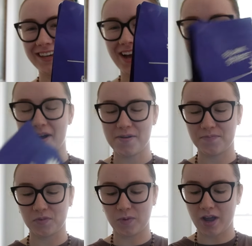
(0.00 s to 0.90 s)

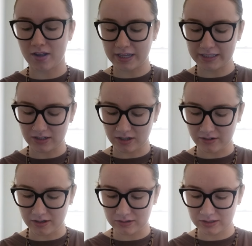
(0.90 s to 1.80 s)
Um, we all like dark
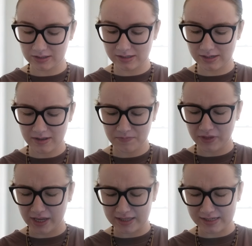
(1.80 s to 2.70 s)
roasts.
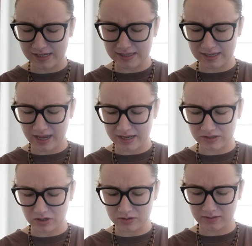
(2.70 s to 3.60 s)
It says it has
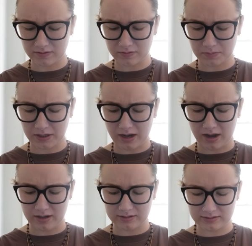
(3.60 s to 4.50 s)
notes of
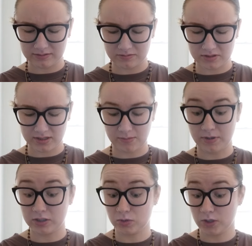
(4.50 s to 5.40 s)
pecan,
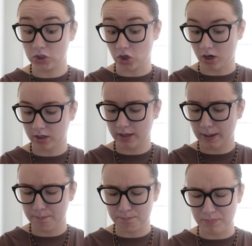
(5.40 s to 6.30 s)
semi-sweet chocolate,
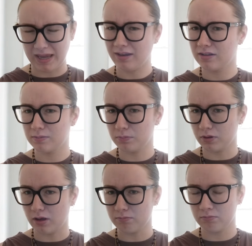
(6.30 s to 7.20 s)
and baked
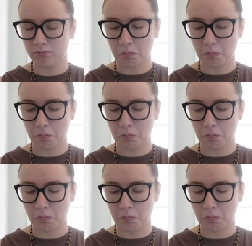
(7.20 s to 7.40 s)
plum.